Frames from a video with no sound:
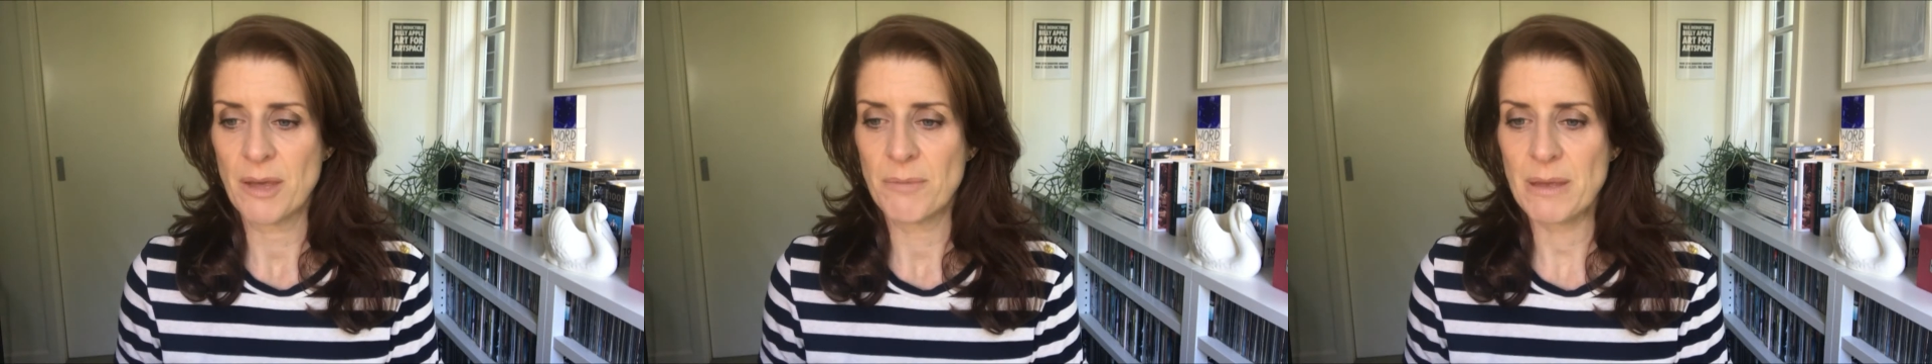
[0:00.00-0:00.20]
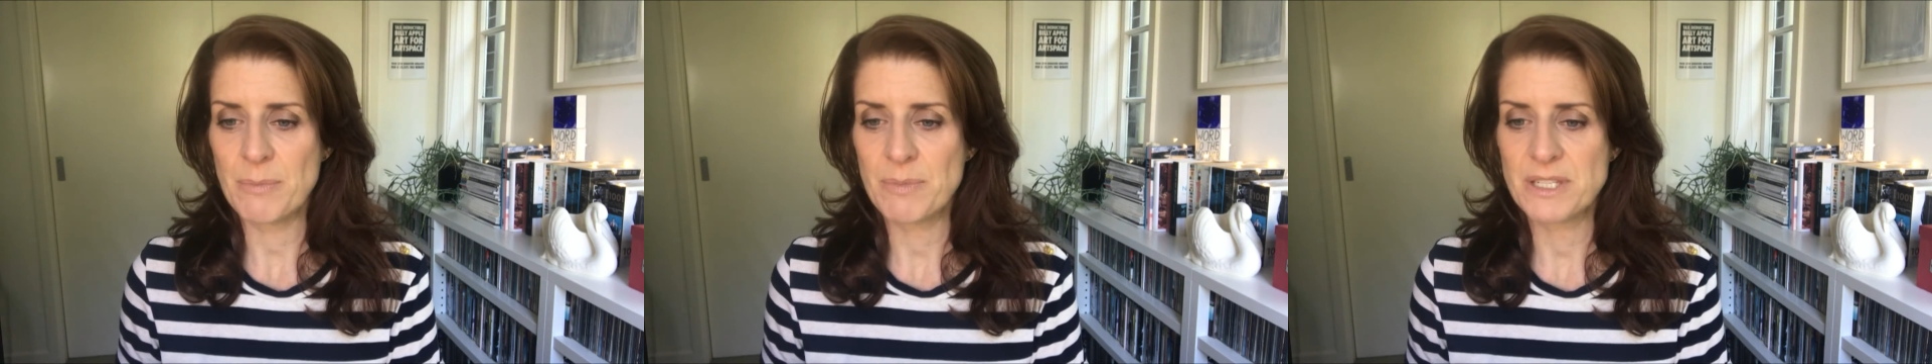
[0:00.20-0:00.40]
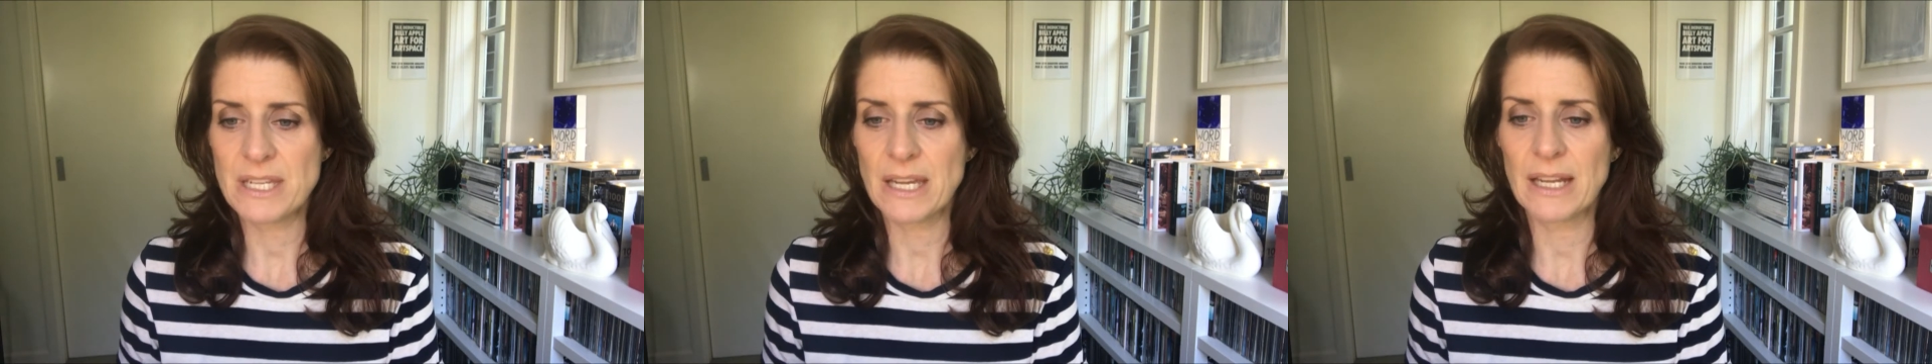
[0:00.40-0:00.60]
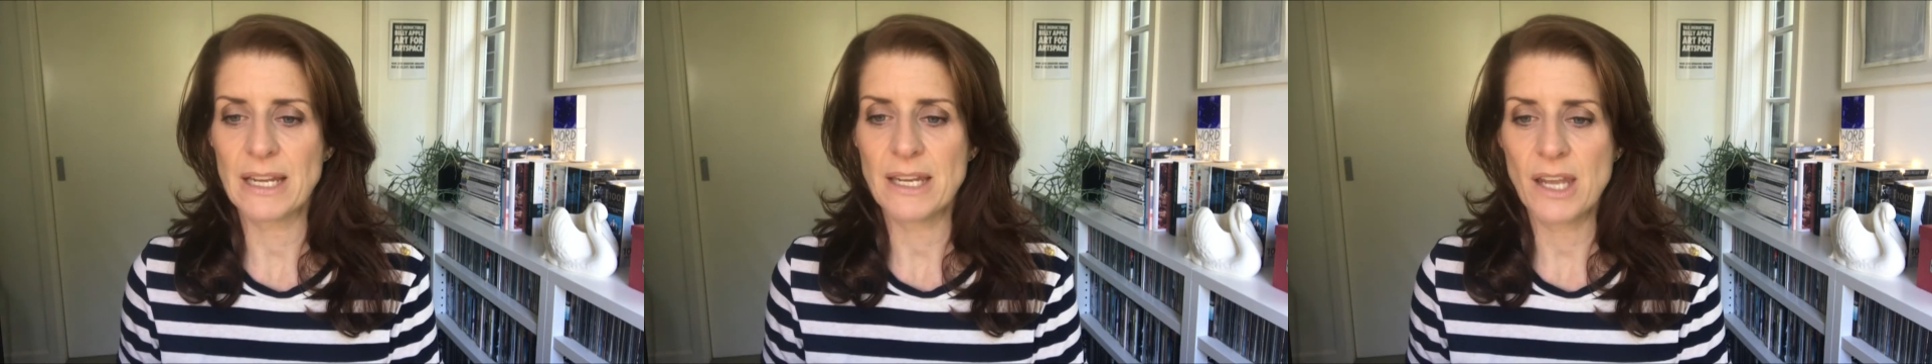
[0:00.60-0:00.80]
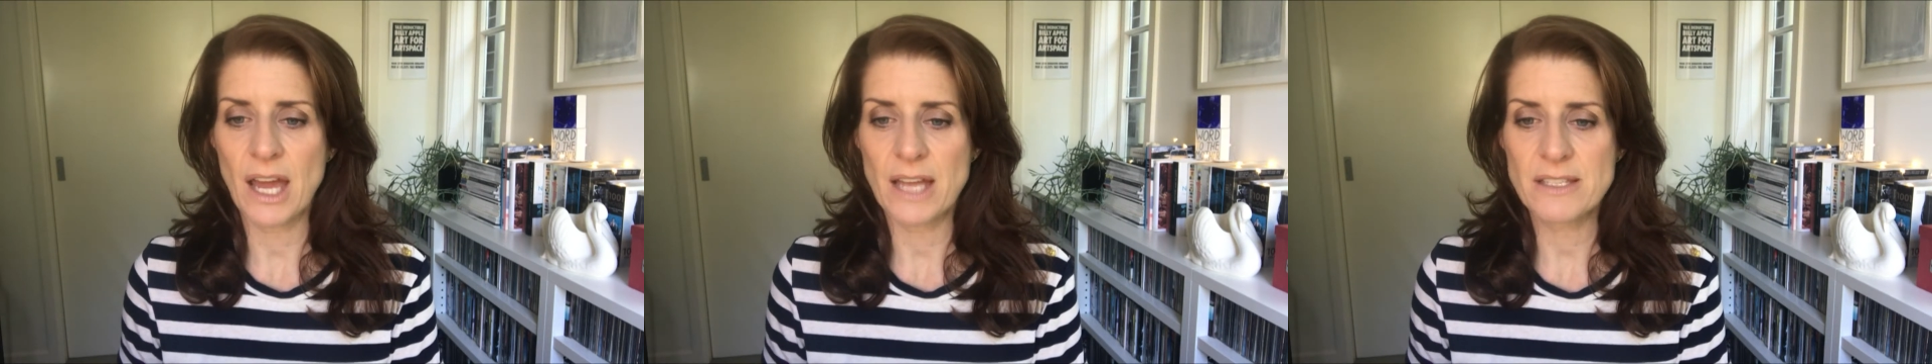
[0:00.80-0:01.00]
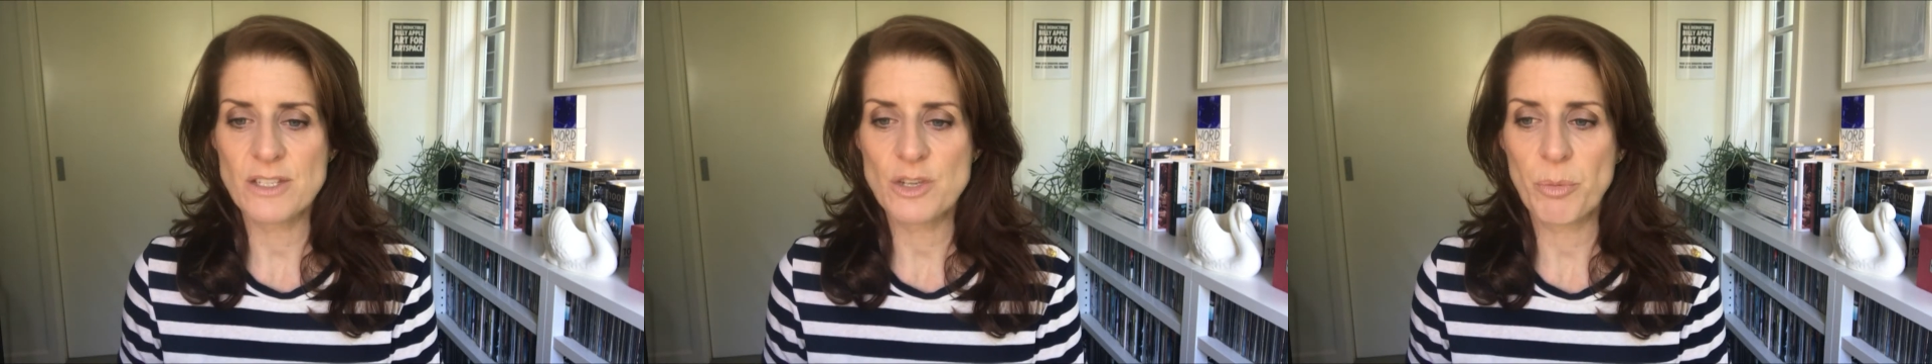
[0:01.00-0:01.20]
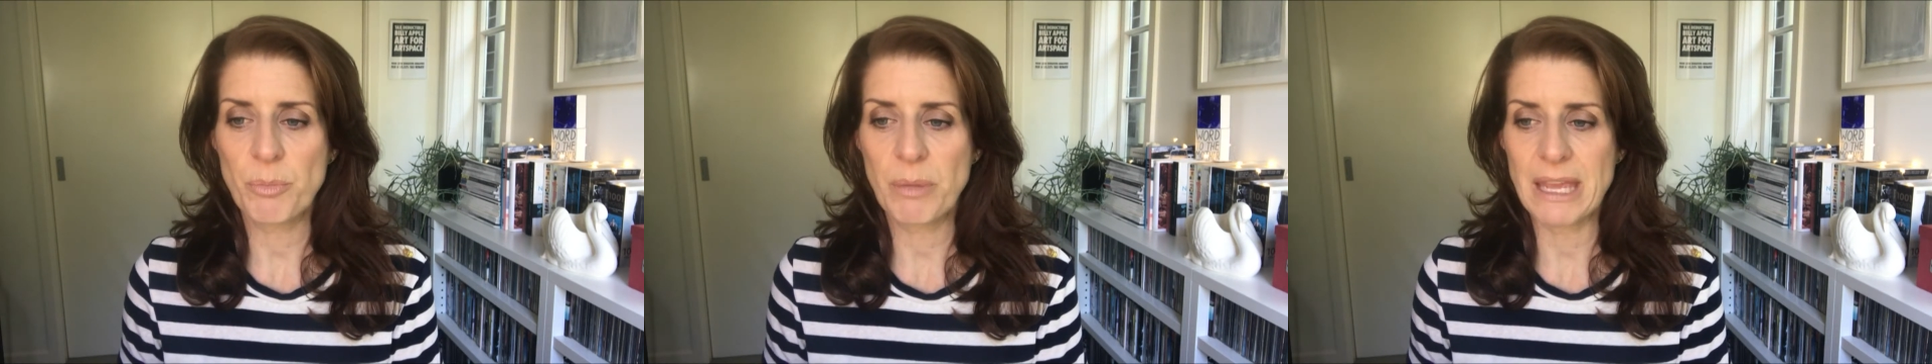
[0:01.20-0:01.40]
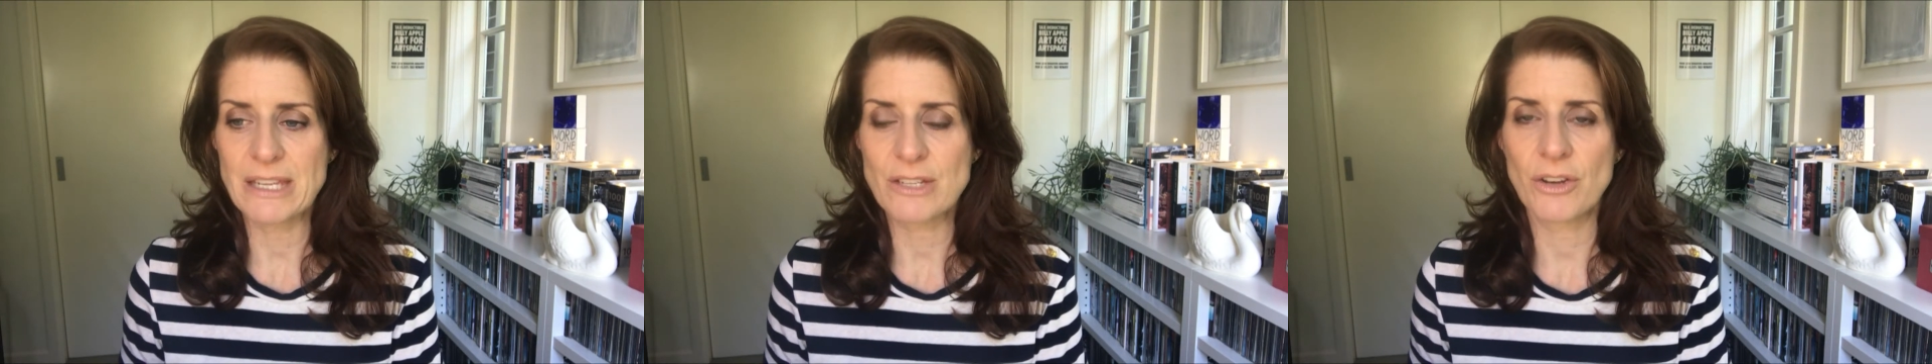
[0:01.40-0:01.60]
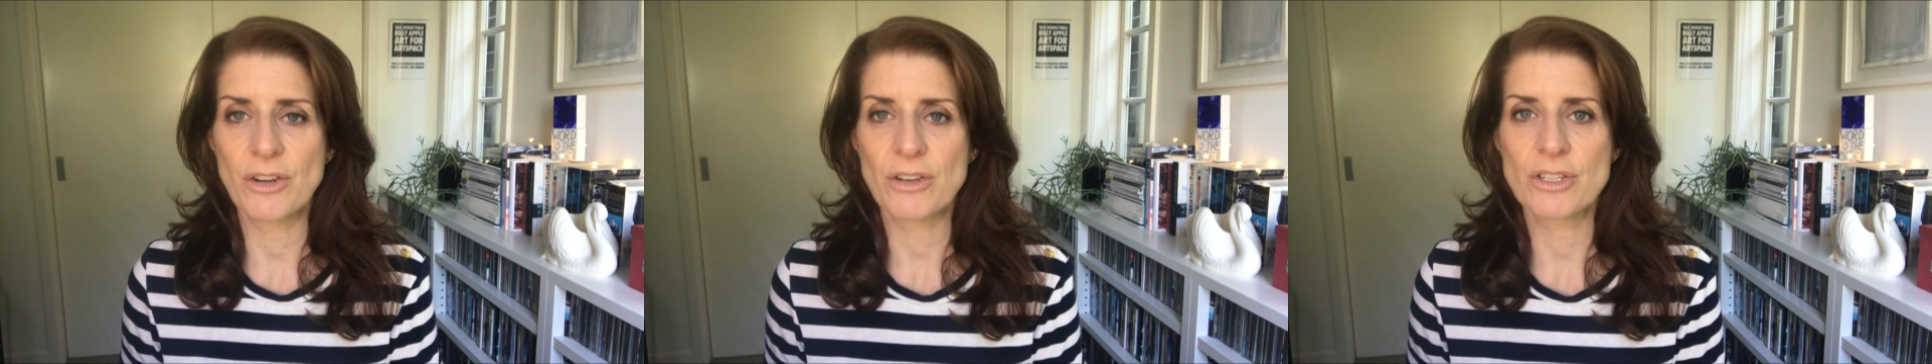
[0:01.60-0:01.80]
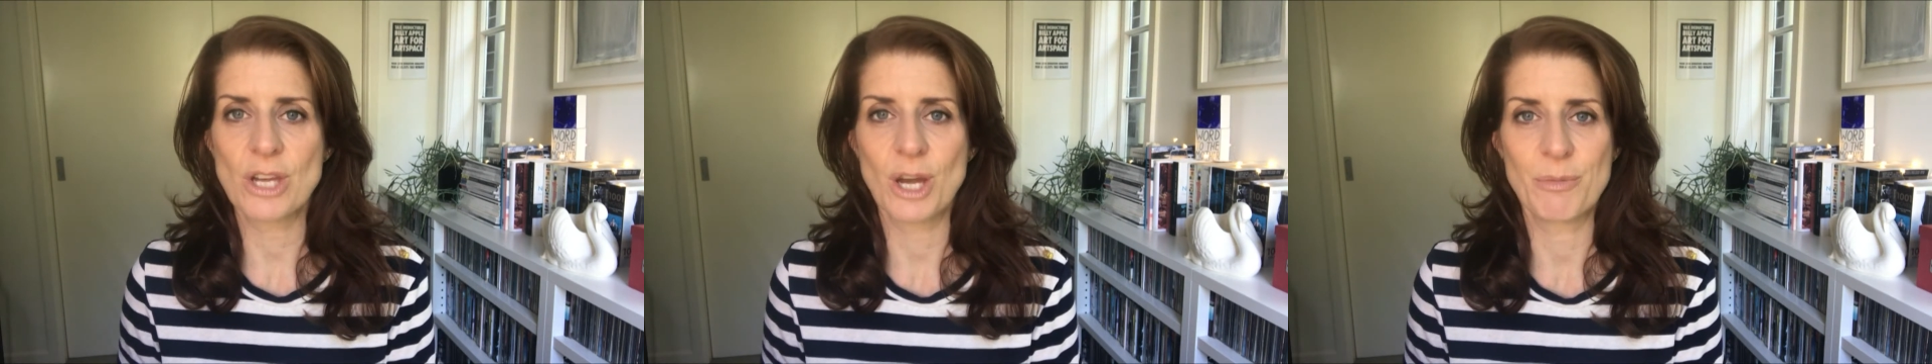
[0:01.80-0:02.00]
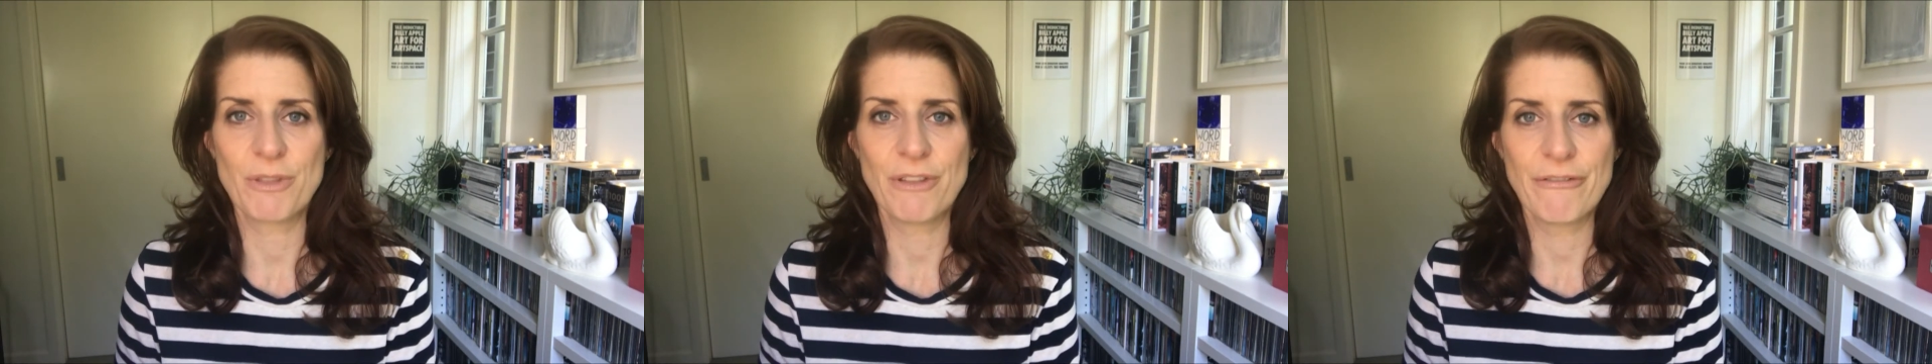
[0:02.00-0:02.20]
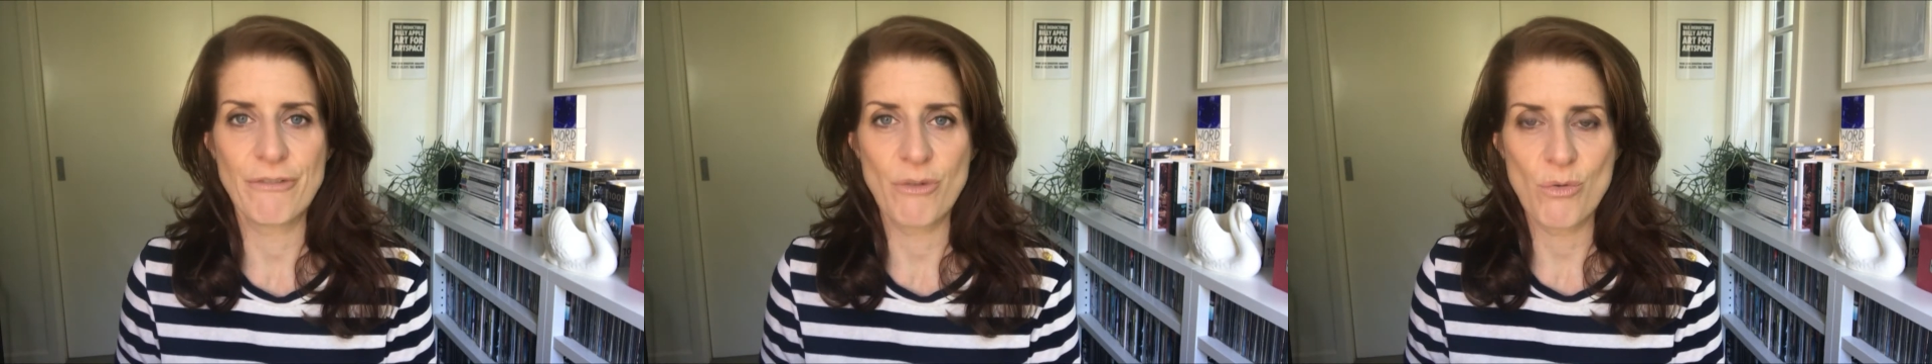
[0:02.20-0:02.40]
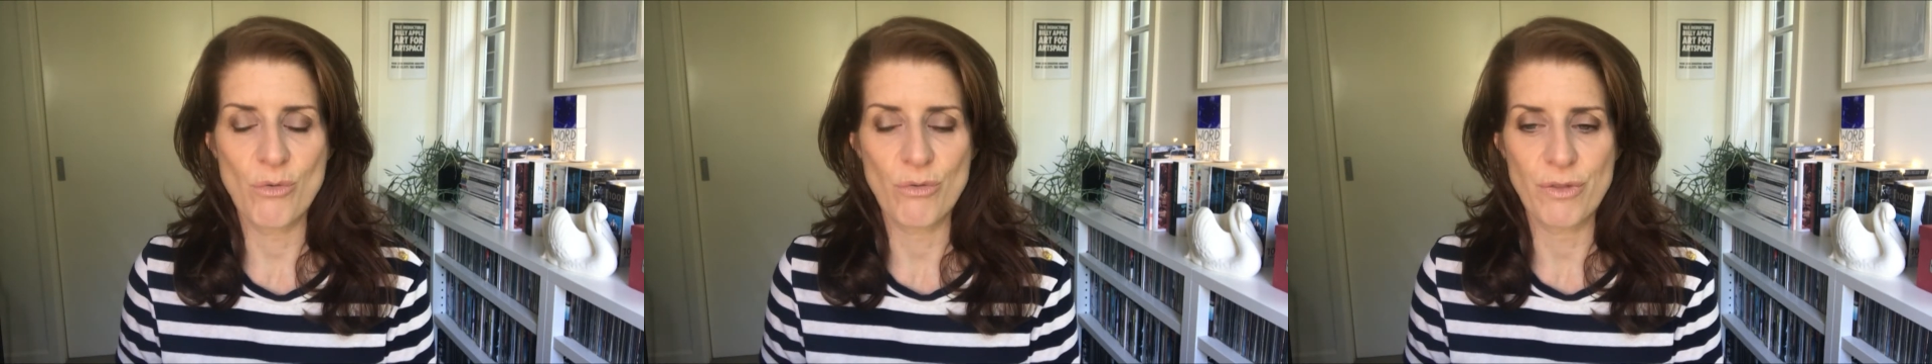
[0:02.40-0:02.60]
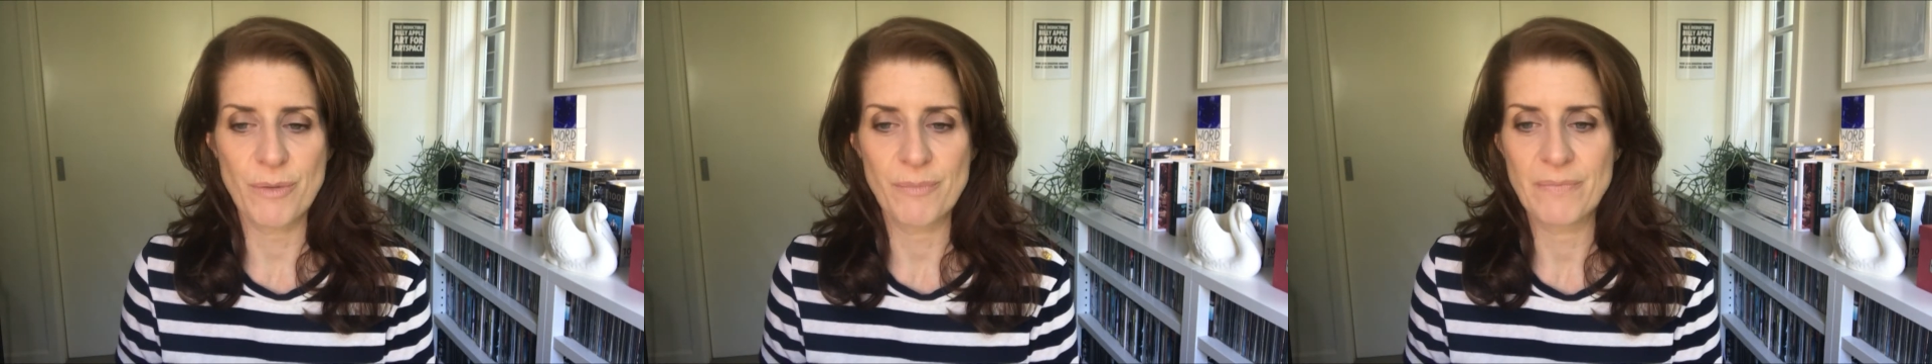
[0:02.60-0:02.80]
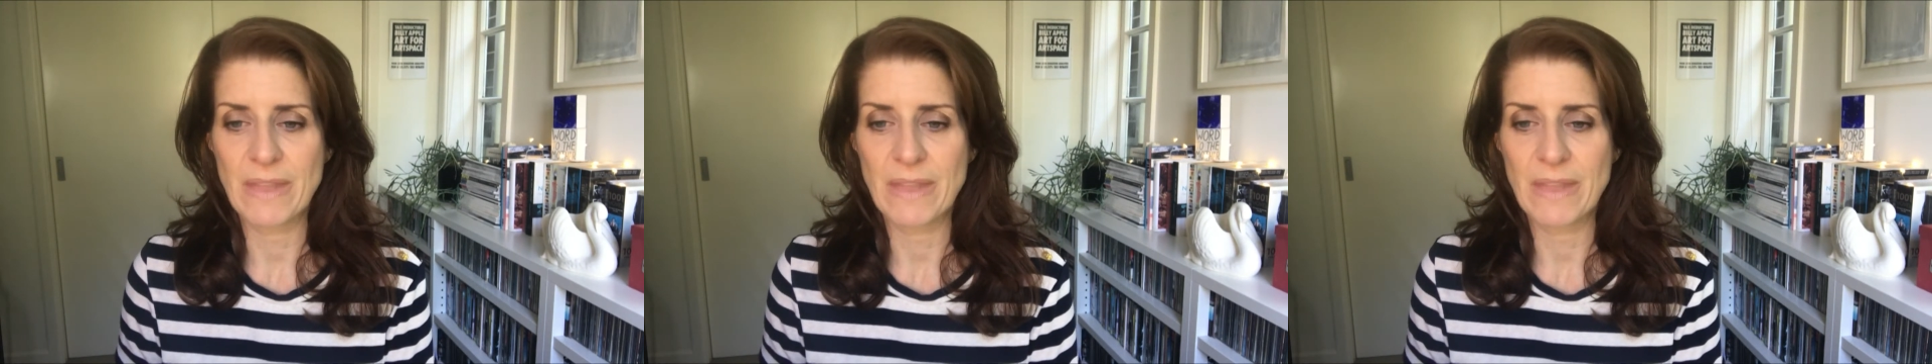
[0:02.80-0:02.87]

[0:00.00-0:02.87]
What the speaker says: Be particularly nice to your pet on October the 4th.